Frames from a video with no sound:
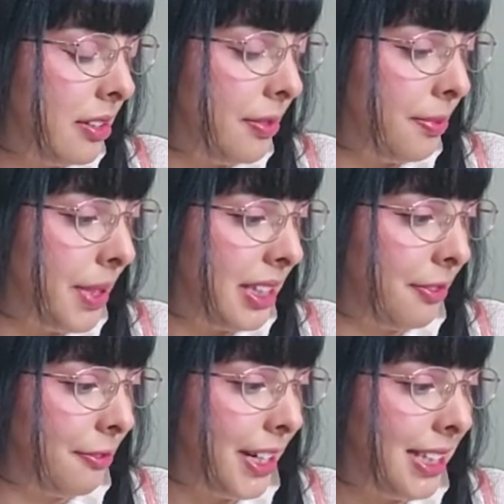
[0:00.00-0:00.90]
You've made
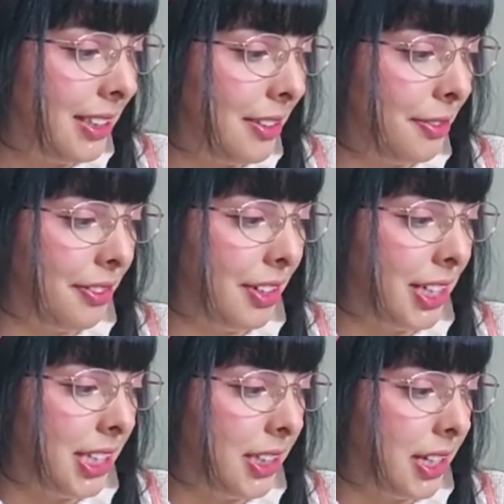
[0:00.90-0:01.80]
friends through
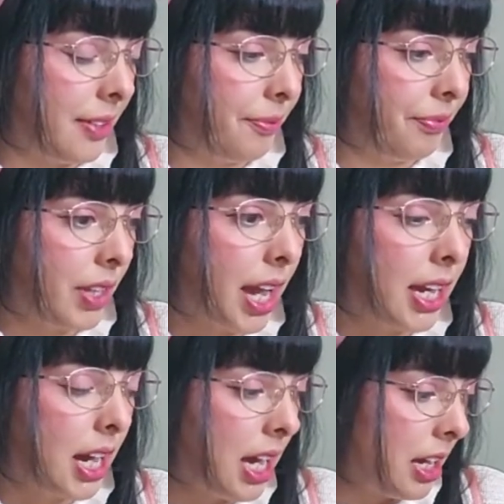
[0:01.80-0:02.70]
Lolita. I
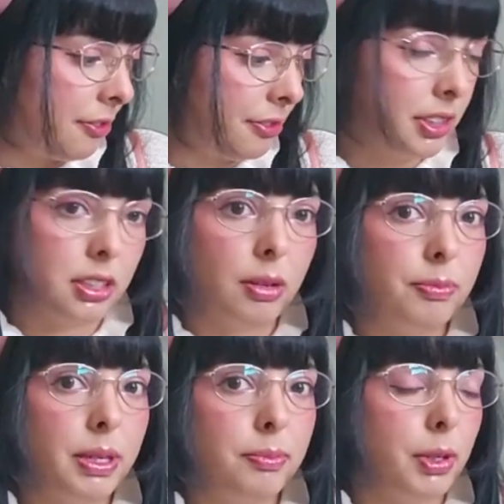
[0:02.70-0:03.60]
have some
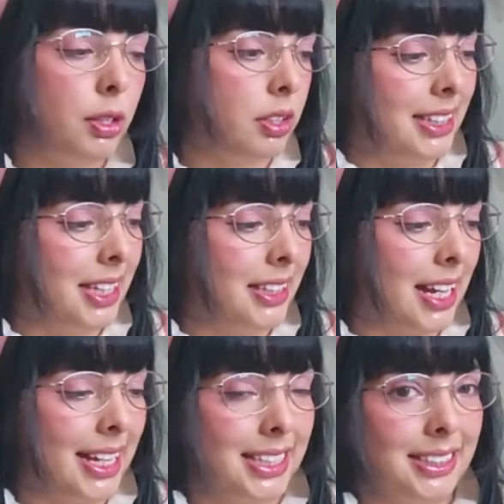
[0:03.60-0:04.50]
people that
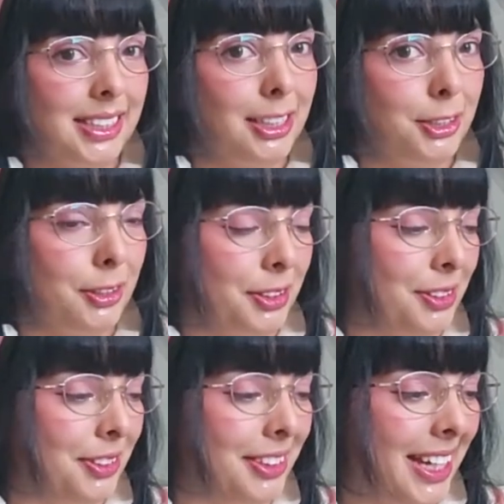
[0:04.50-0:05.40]
I still talk
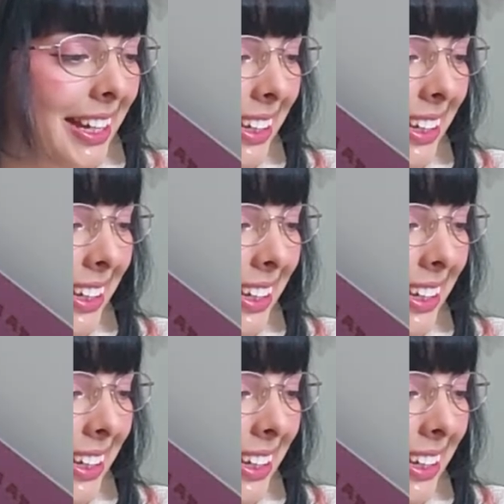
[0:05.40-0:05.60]
to today.